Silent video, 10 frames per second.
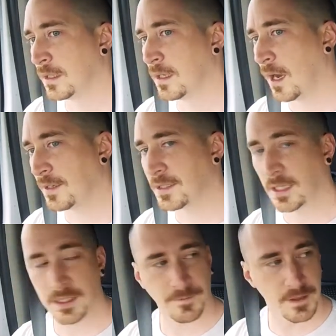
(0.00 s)
I
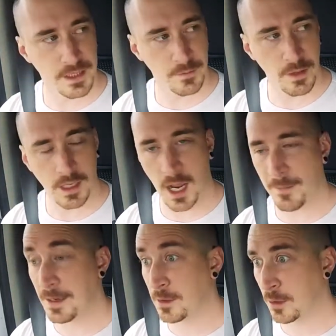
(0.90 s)
decided to find some work
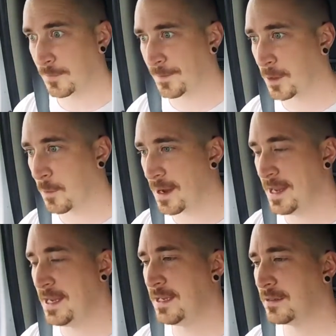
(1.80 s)
up in Norfolk
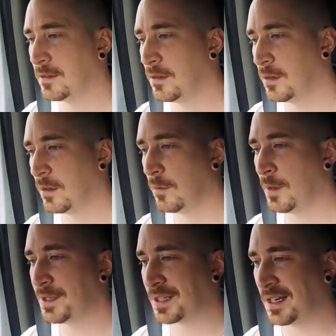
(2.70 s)
Way,
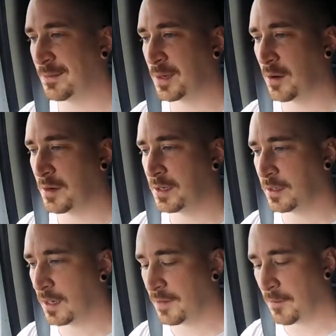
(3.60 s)
which I
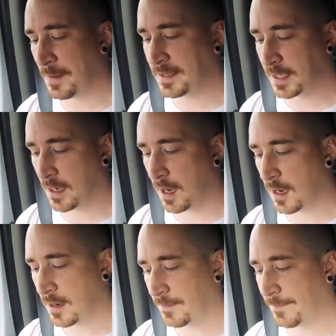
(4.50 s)
have a meeting at
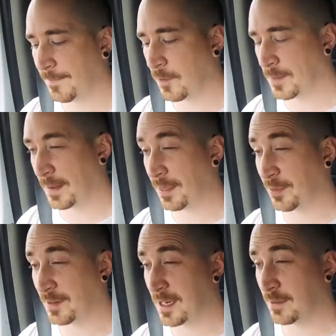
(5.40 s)
4:30 in about
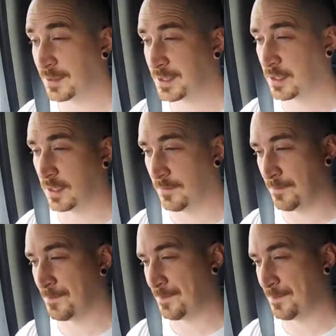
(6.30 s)
3 hours time,